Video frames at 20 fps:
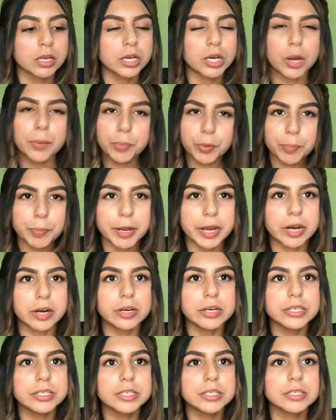come
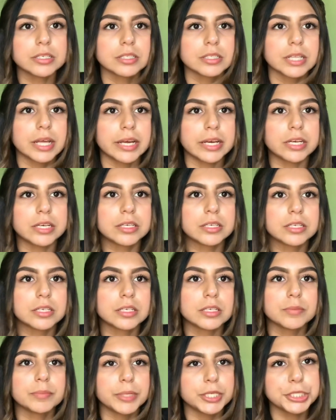prepared. Like,
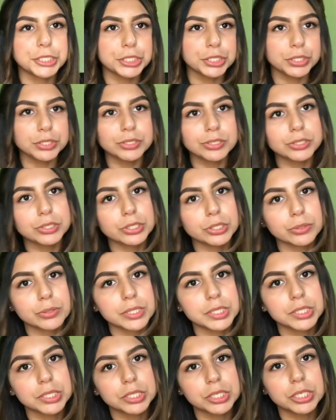make sure you do your
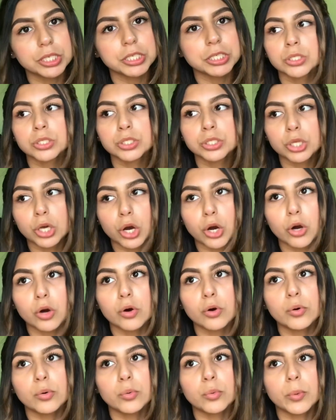research,
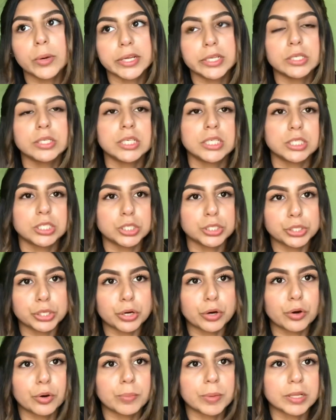know what you need to
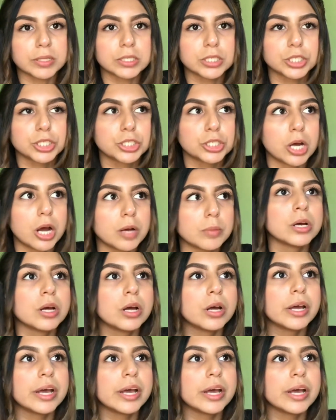know about this job.